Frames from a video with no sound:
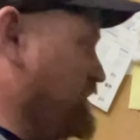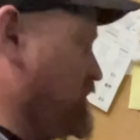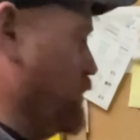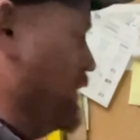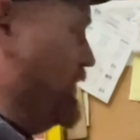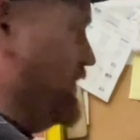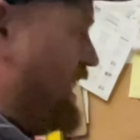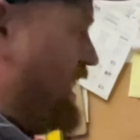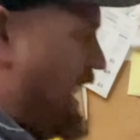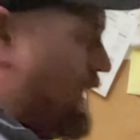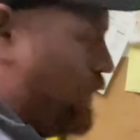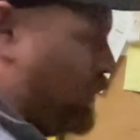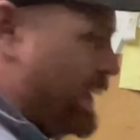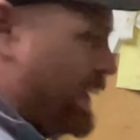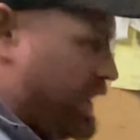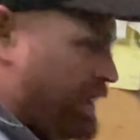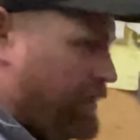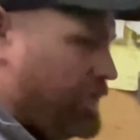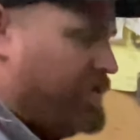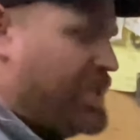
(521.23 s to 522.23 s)
do it that
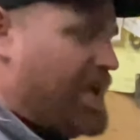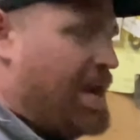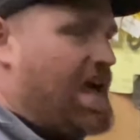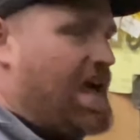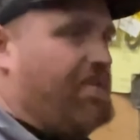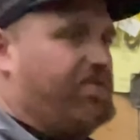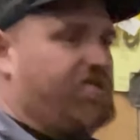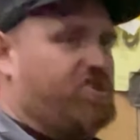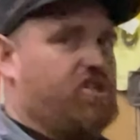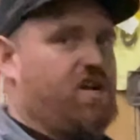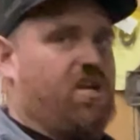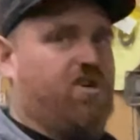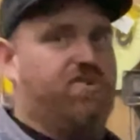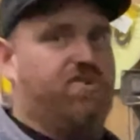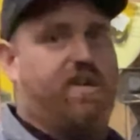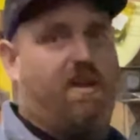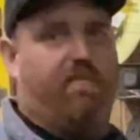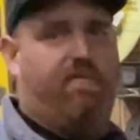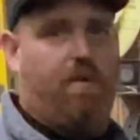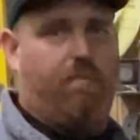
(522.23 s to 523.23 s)
way than have to change
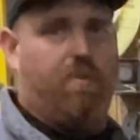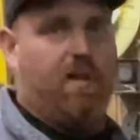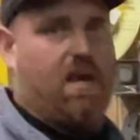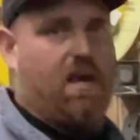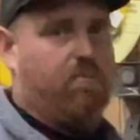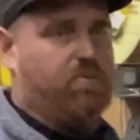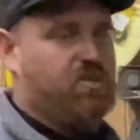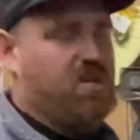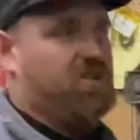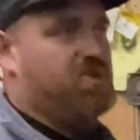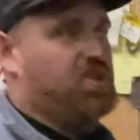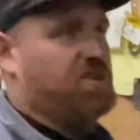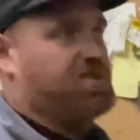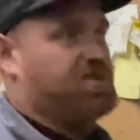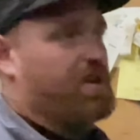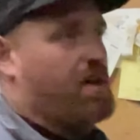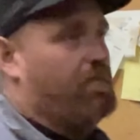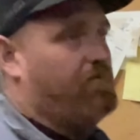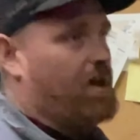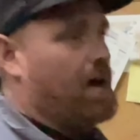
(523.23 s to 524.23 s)
stuff up like I'm changing
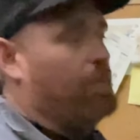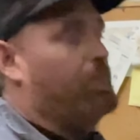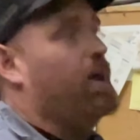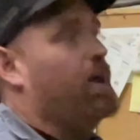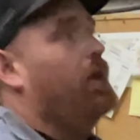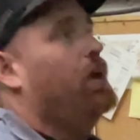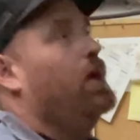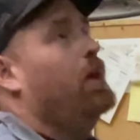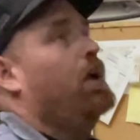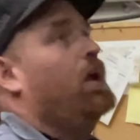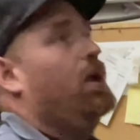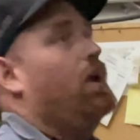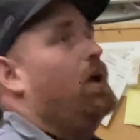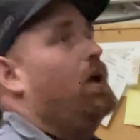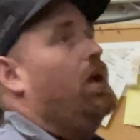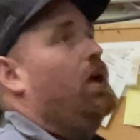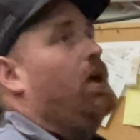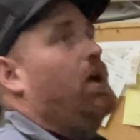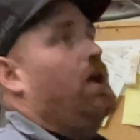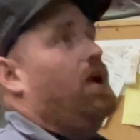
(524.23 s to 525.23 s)
stuff up.
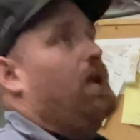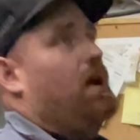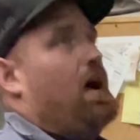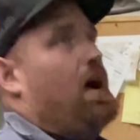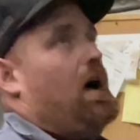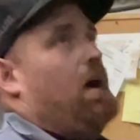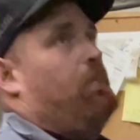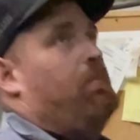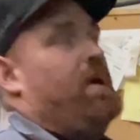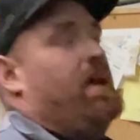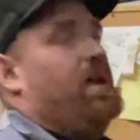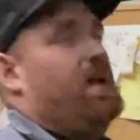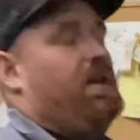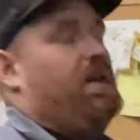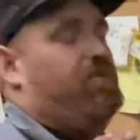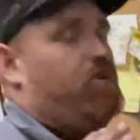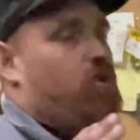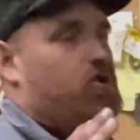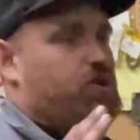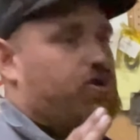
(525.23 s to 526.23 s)
If
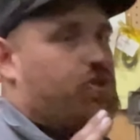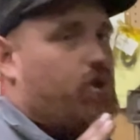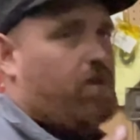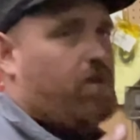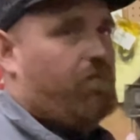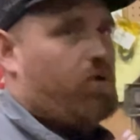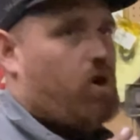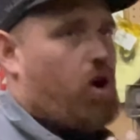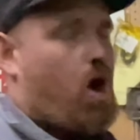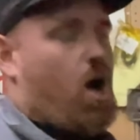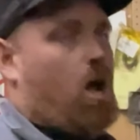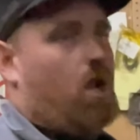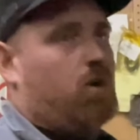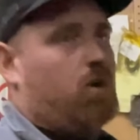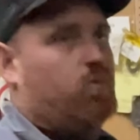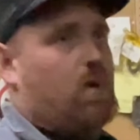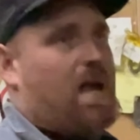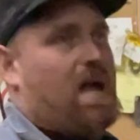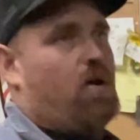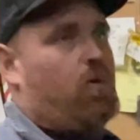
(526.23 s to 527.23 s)
you're just looking for an
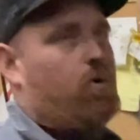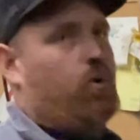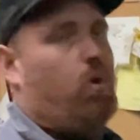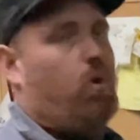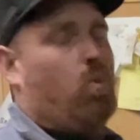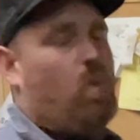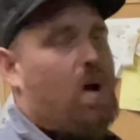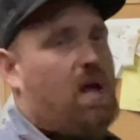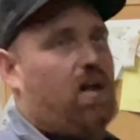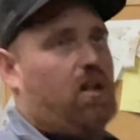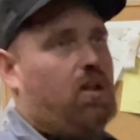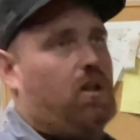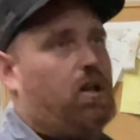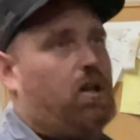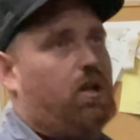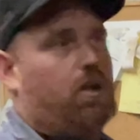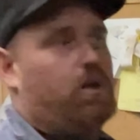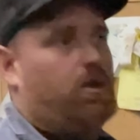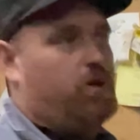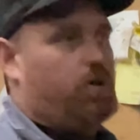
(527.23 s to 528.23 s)
all-around,
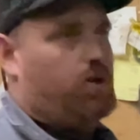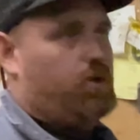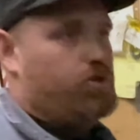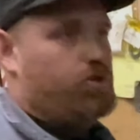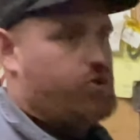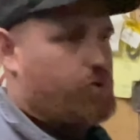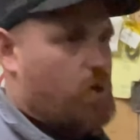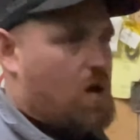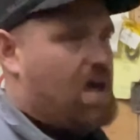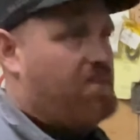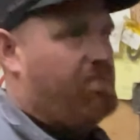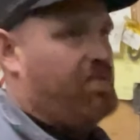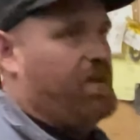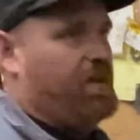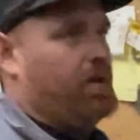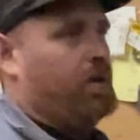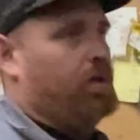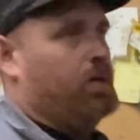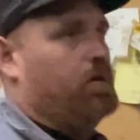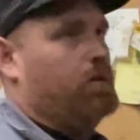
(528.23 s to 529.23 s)

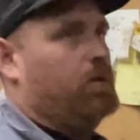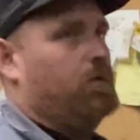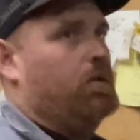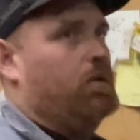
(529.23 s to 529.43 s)
well-driving